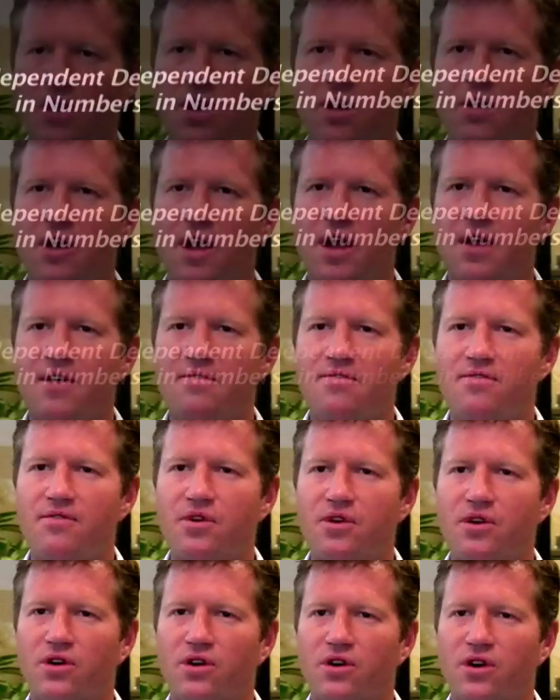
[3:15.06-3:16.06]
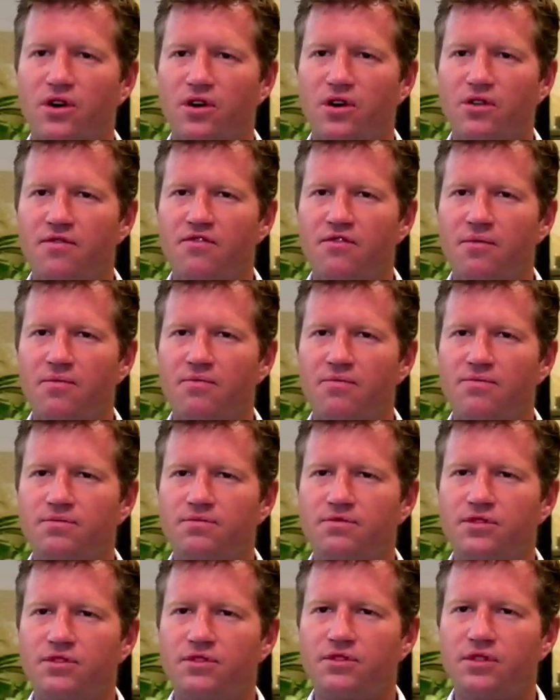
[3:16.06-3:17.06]
I've heard from
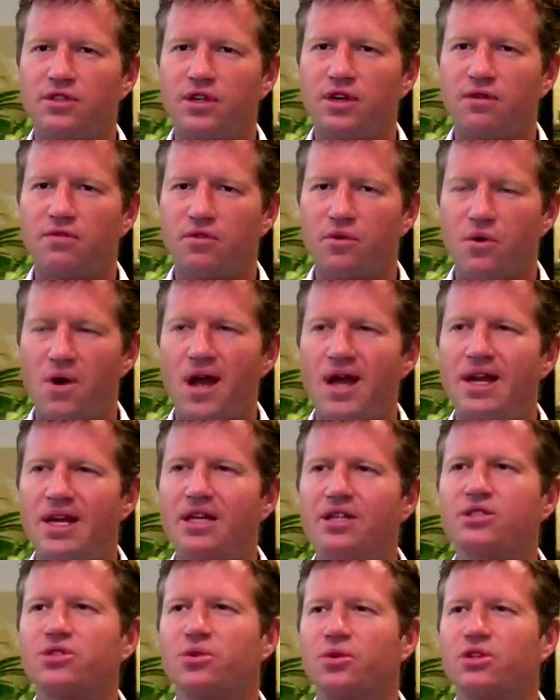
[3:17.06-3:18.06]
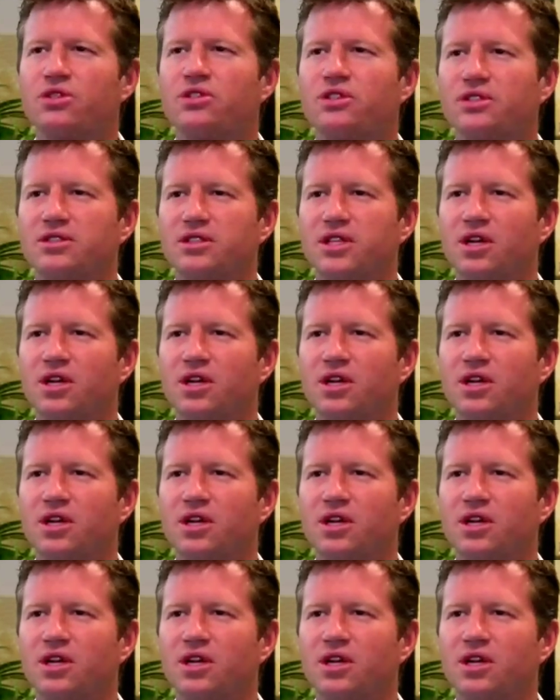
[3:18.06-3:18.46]
a variety of sources